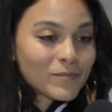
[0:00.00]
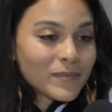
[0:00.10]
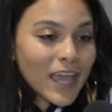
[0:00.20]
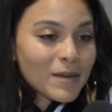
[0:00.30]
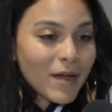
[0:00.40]

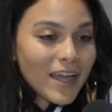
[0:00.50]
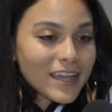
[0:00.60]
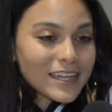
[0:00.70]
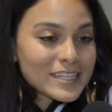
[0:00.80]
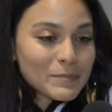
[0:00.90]
gain
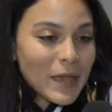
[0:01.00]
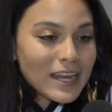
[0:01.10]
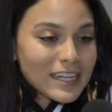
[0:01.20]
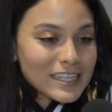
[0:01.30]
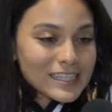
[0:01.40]
my
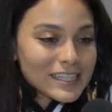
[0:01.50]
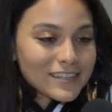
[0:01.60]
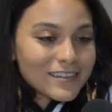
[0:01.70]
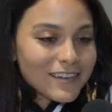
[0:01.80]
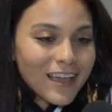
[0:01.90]
independence
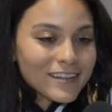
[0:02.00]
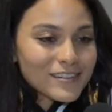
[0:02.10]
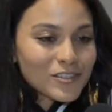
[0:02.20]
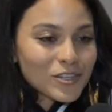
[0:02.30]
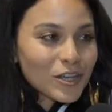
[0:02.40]
and
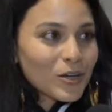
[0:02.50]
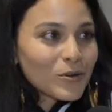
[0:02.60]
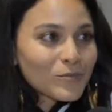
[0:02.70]
and you know,